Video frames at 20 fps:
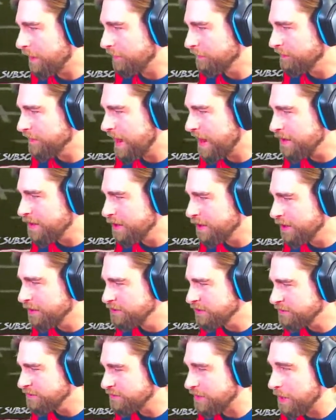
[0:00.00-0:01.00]
See, you're
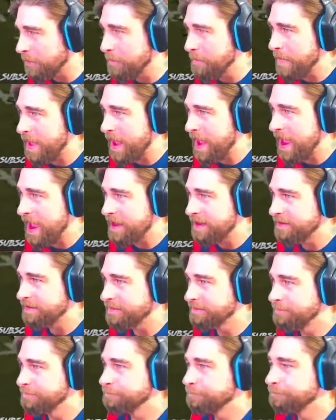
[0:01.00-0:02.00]
just a man.
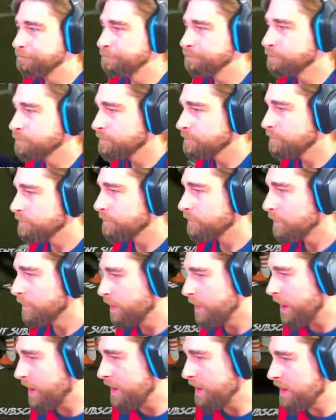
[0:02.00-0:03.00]

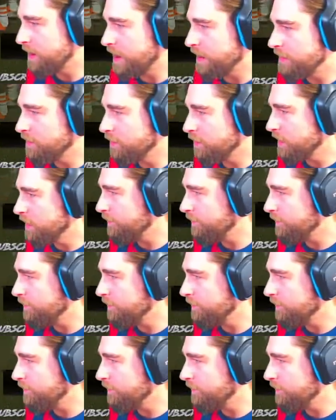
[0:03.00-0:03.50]
You didn't